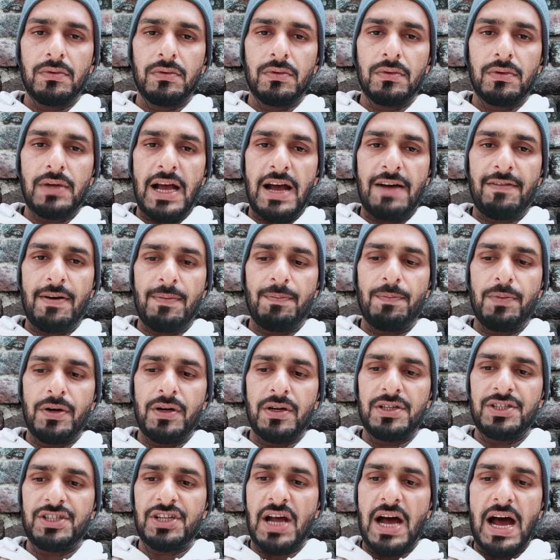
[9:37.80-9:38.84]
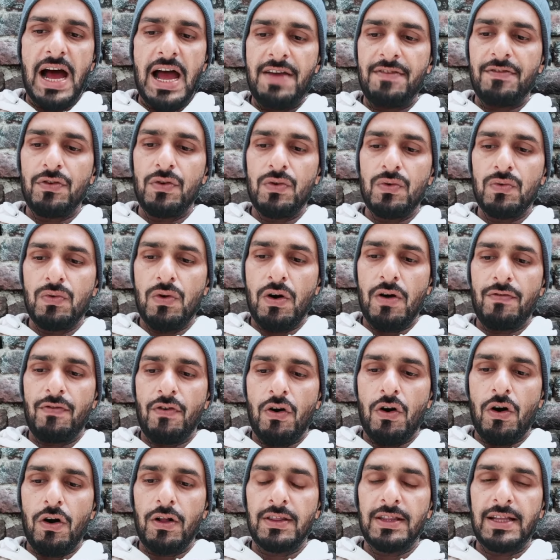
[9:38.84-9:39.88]
have a bird's eye view of
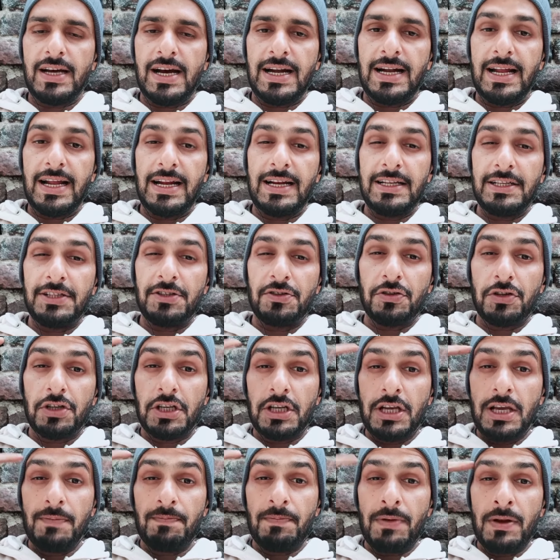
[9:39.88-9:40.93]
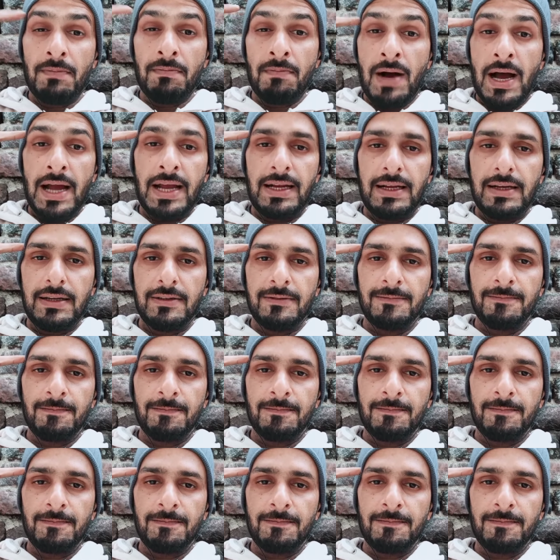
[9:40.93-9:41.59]
all that, and you should keep in mind